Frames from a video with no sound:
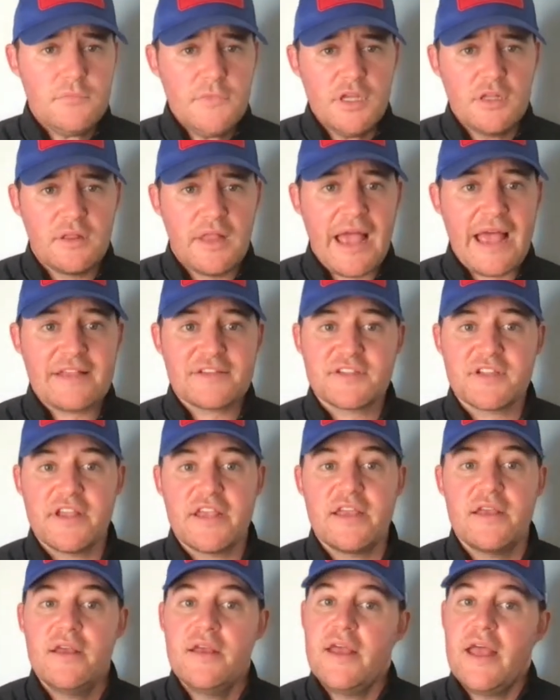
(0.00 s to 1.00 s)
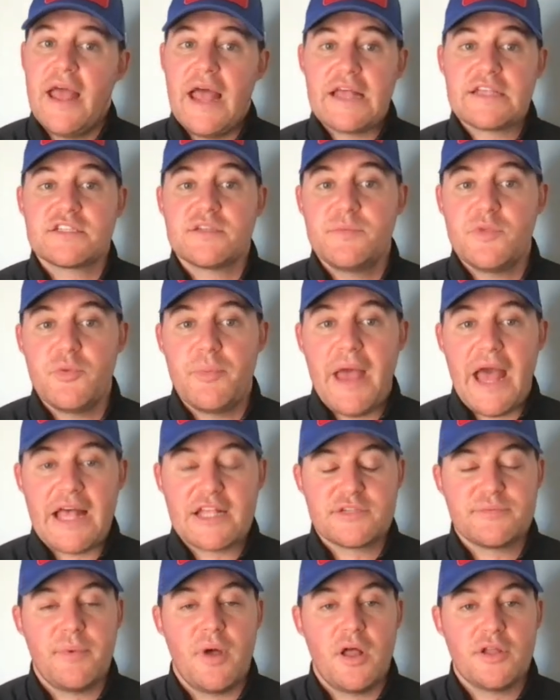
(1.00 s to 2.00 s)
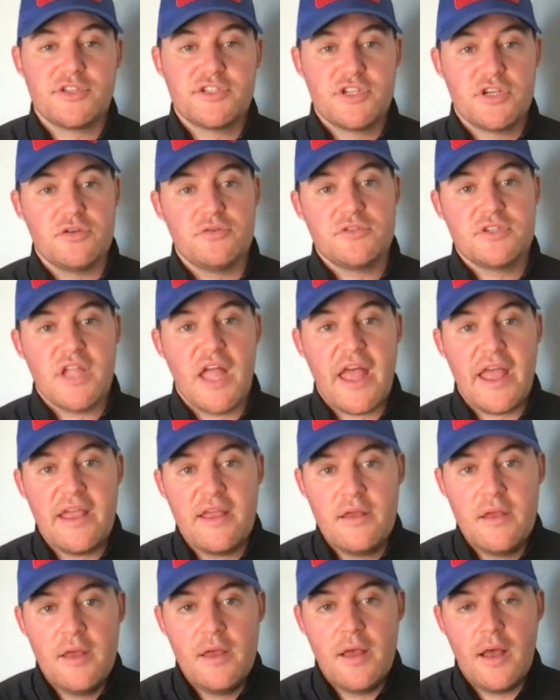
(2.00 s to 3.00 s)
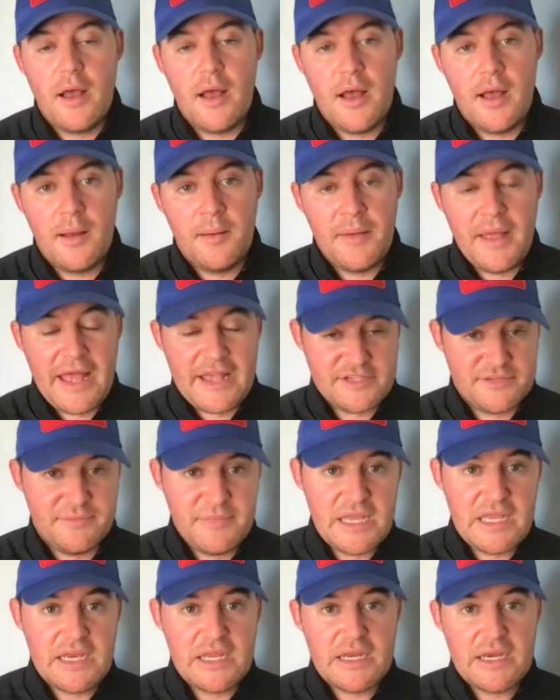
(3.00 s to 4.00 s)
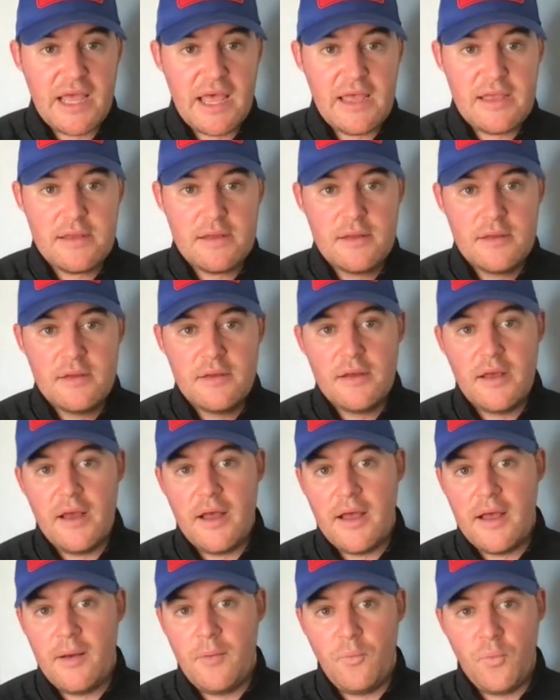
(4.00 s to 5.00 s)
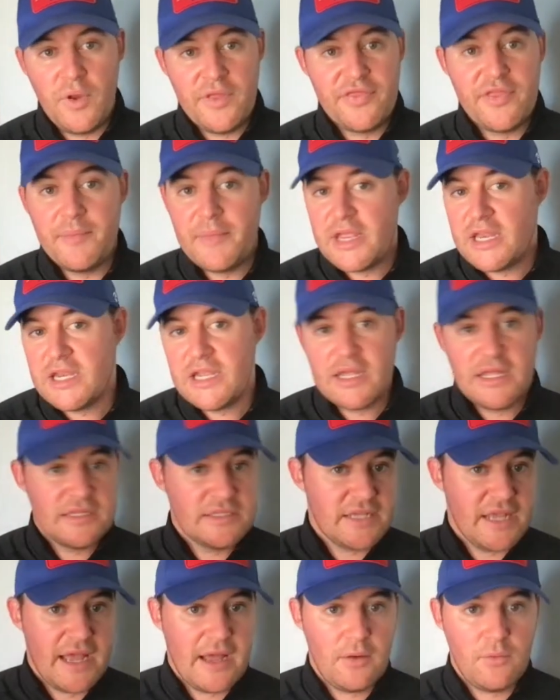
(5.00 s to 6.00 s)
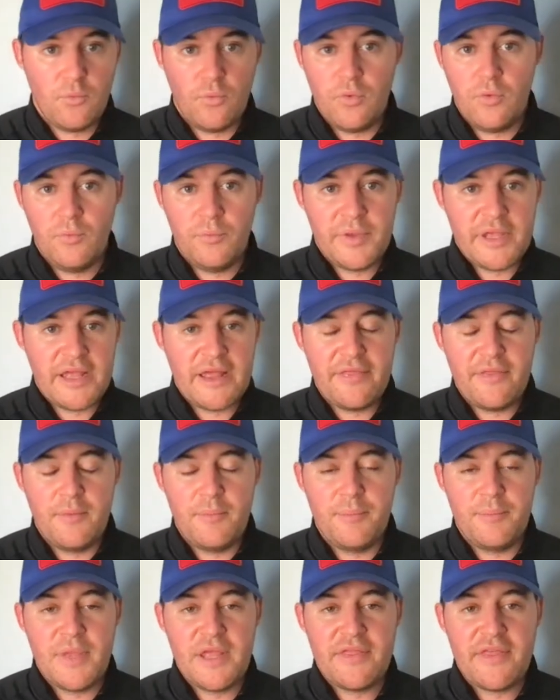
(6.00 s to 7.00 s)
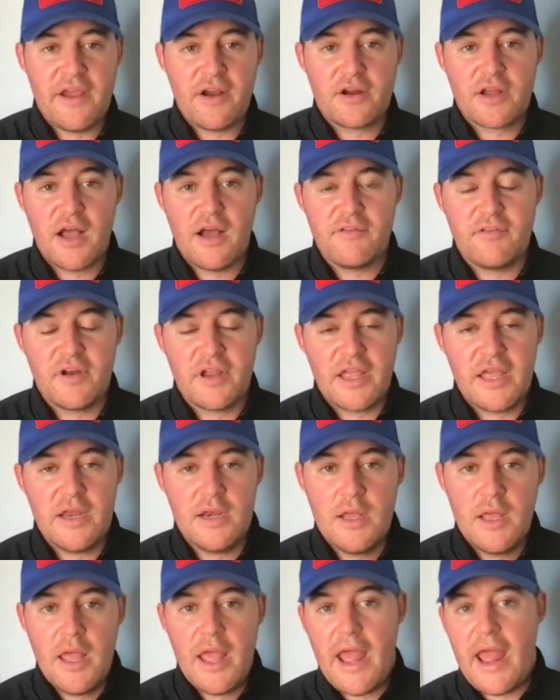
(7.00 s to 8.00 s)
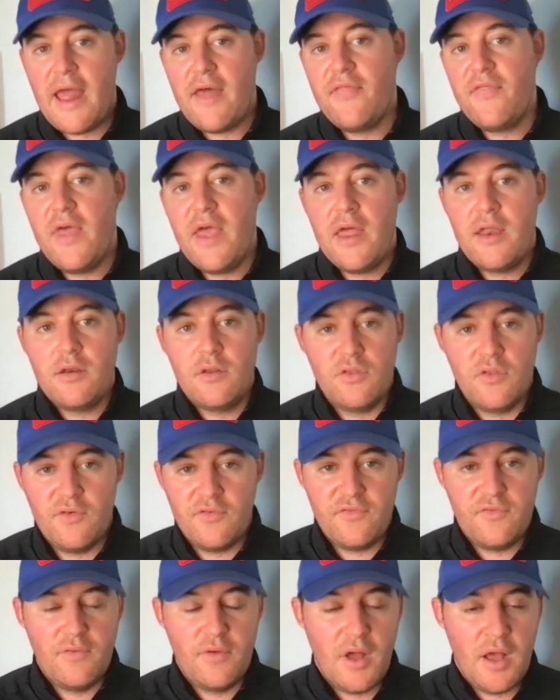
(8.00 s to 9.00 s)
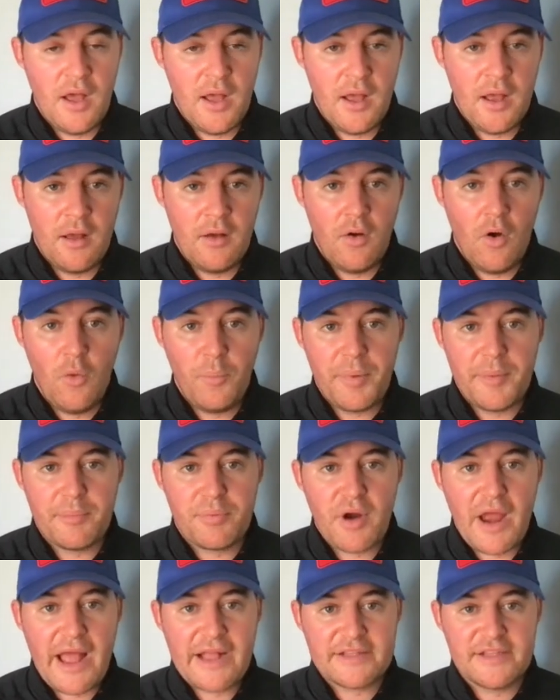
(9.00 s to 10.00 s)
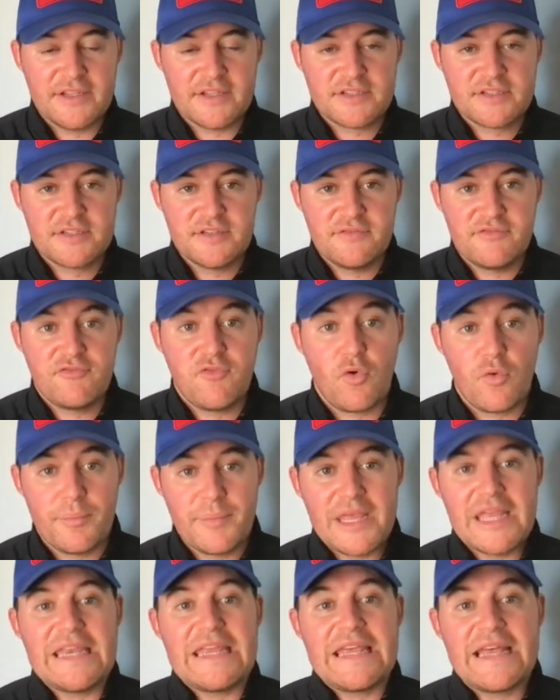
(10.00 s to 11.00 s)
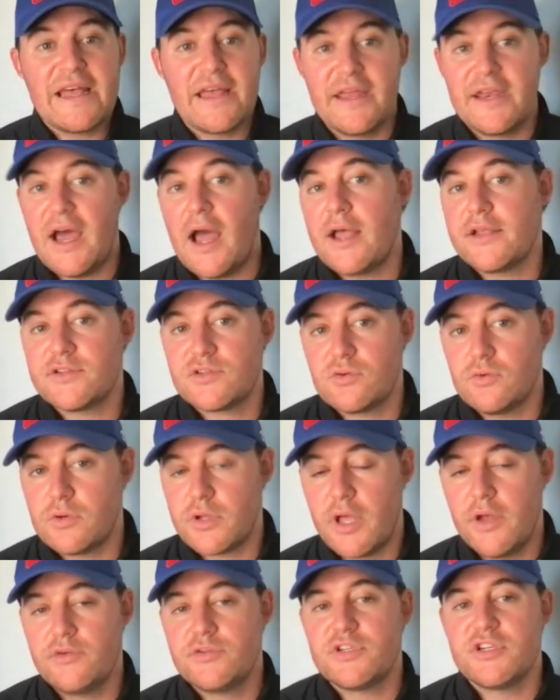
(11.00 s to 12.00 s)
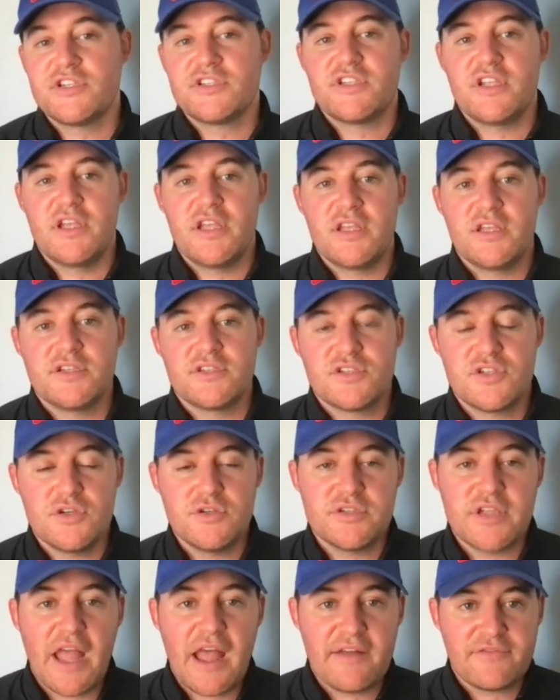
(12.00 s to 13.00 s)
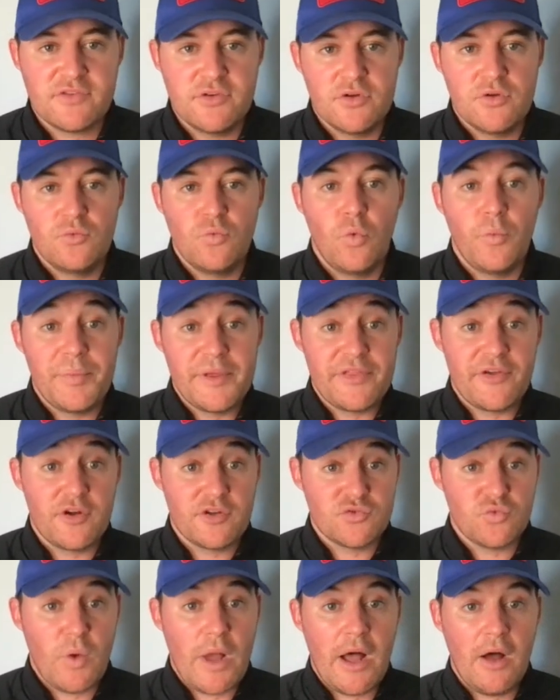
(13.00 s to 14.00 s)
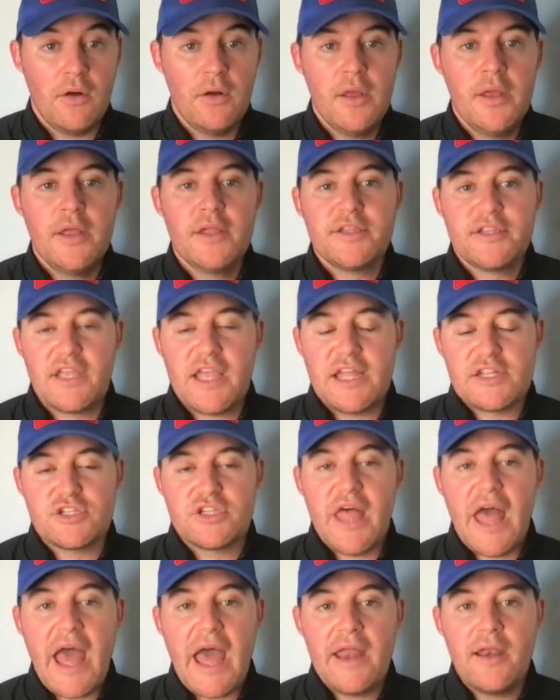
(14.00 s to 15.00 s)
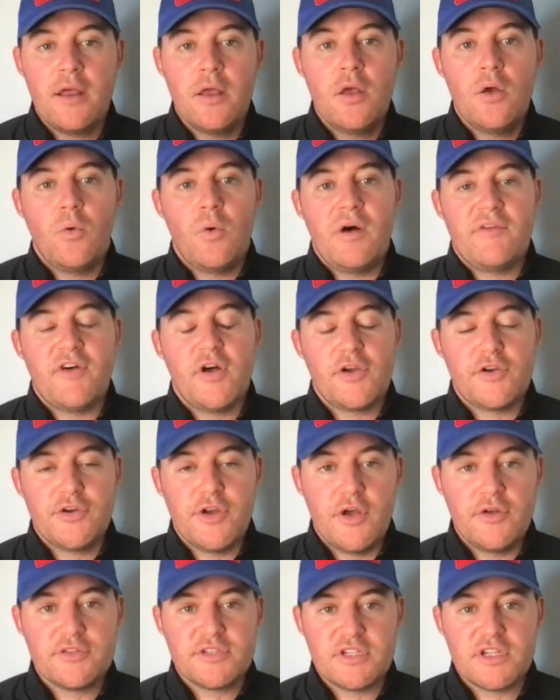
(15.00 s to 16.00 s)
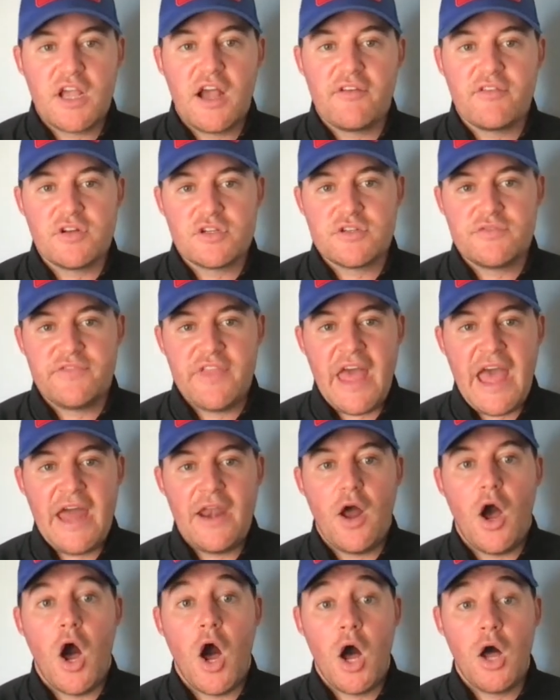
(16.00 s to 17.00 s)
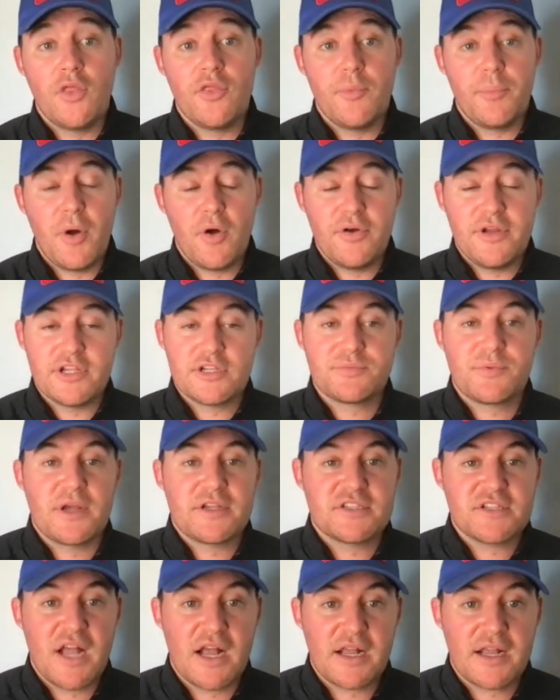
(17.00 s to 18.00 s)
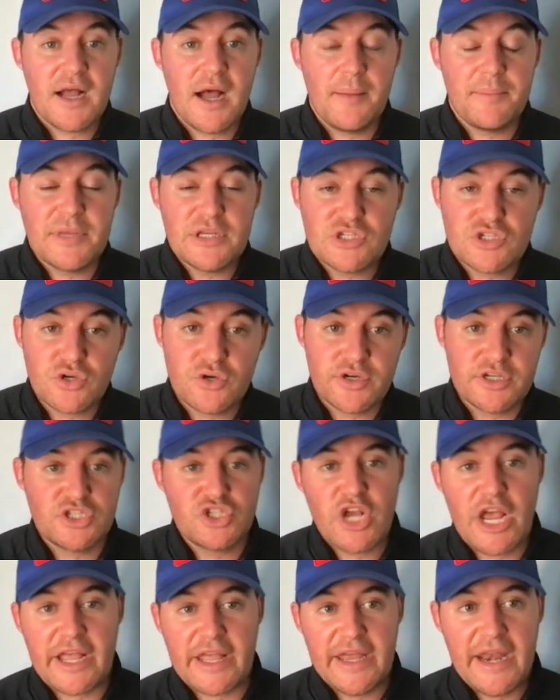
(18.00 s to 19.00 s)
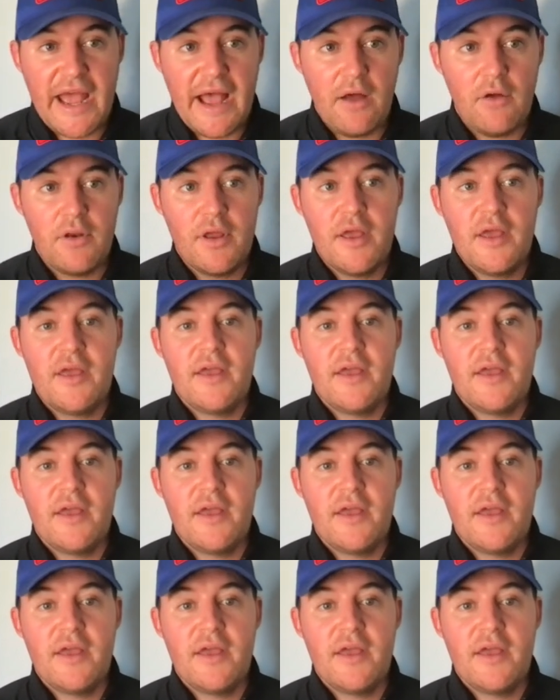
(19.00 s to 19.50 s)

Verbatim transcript: Lastly, SMU basketball Tuesday has media day with the media in town. We'll be there covering it. And then the open practice for media and high school coaches is Tuesday afternoon. We'll be there as well to catch that. We'll have all your notes and coverage of that on theponyexpress.com. Be sure to check it out.